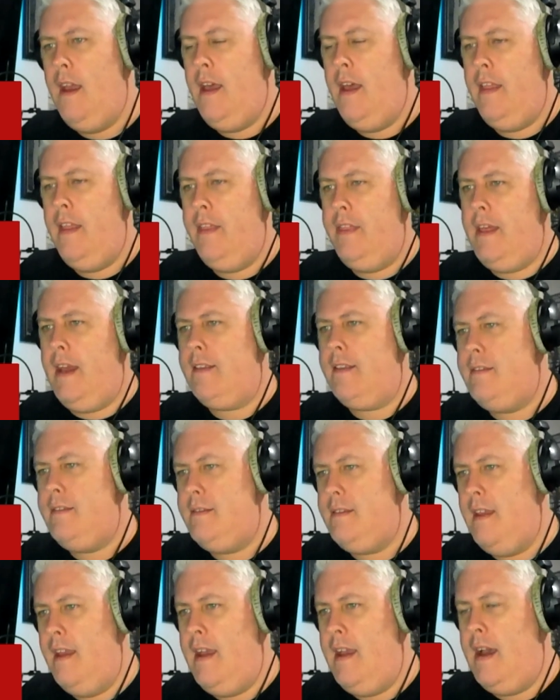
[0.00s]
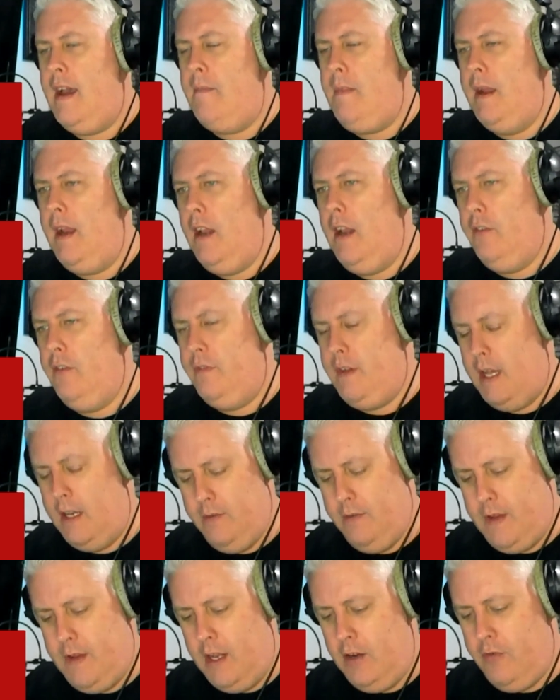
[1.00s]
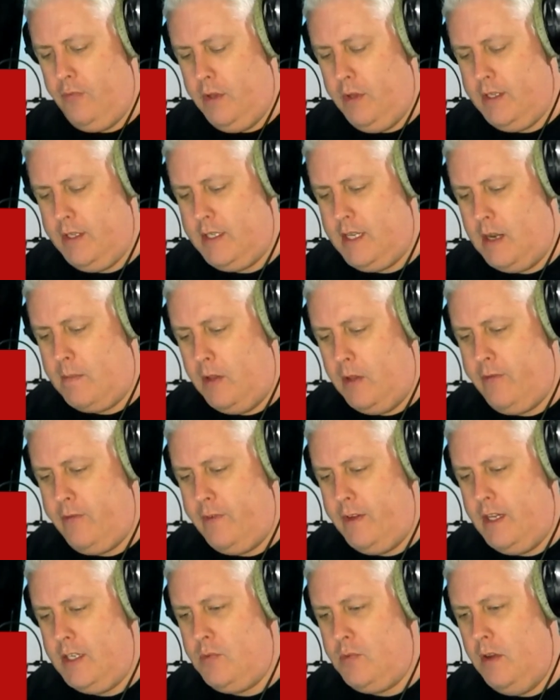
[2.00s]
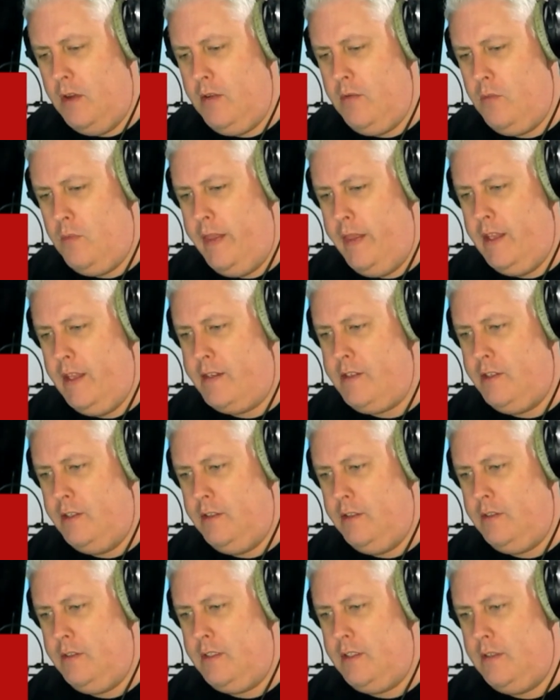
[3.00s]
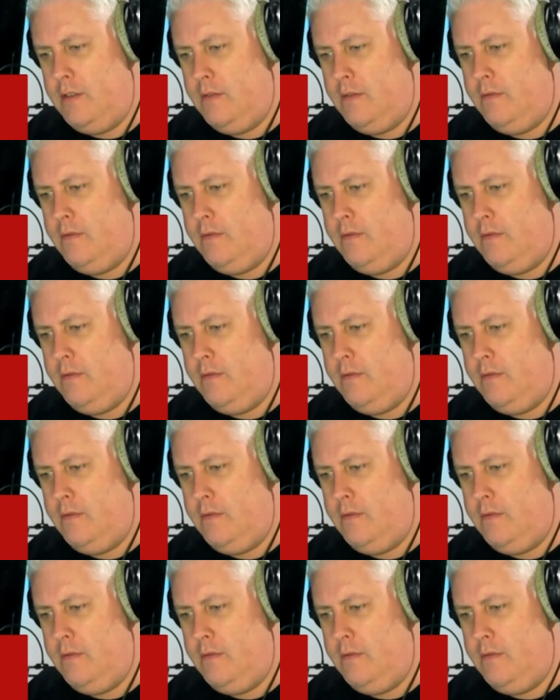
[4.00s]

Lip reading: I love what they said about the first one when the Toads